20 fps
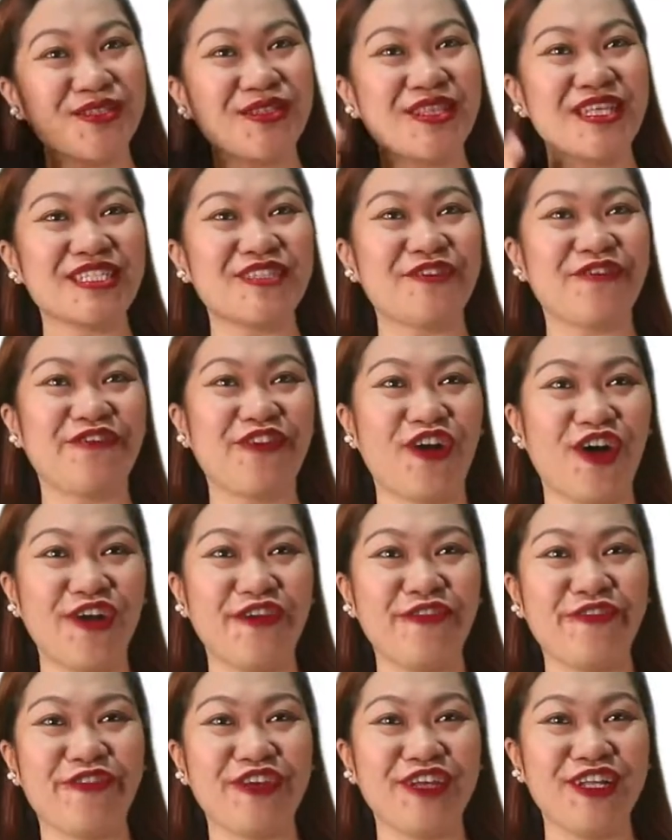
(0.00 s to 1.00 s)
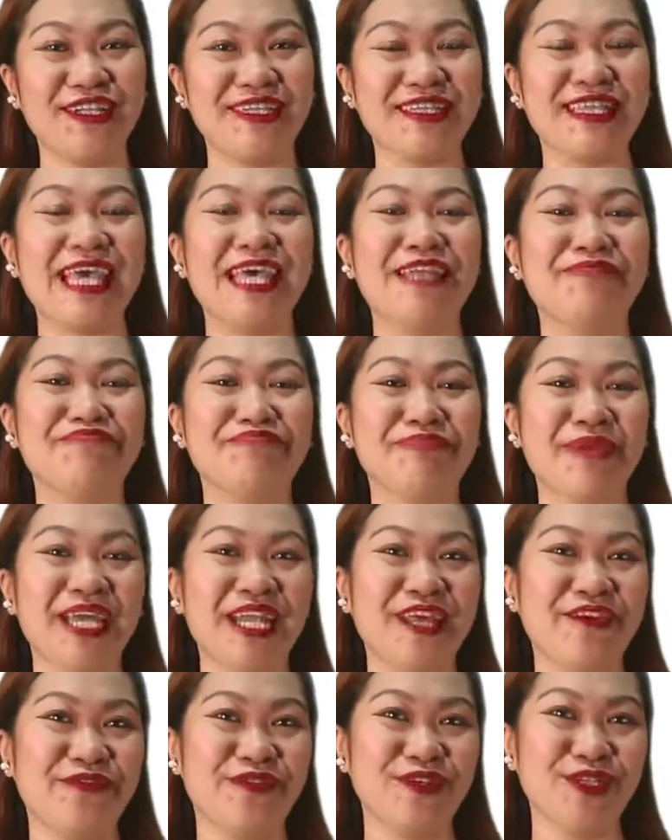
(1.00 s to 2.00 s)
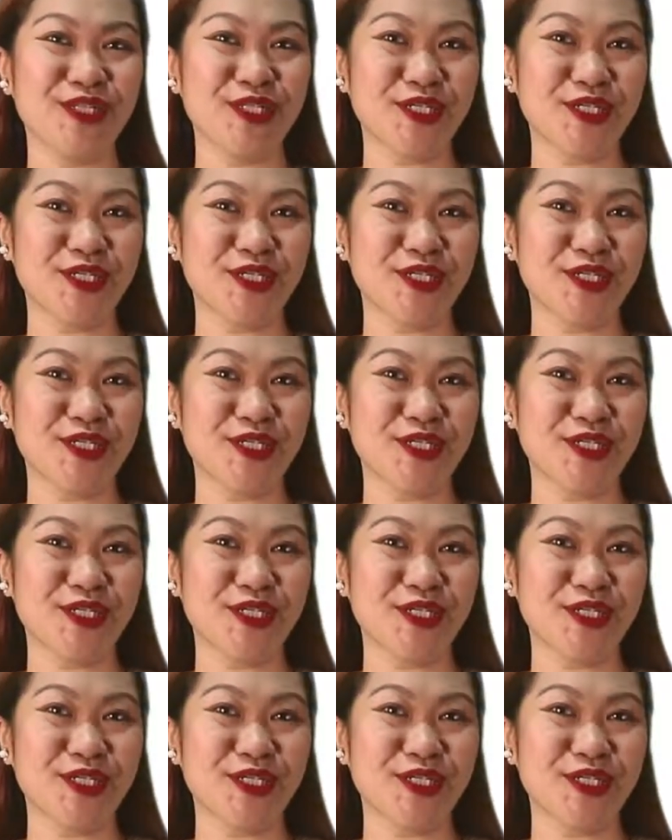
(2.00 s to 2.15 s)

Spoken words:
to these fun-filled and meaningful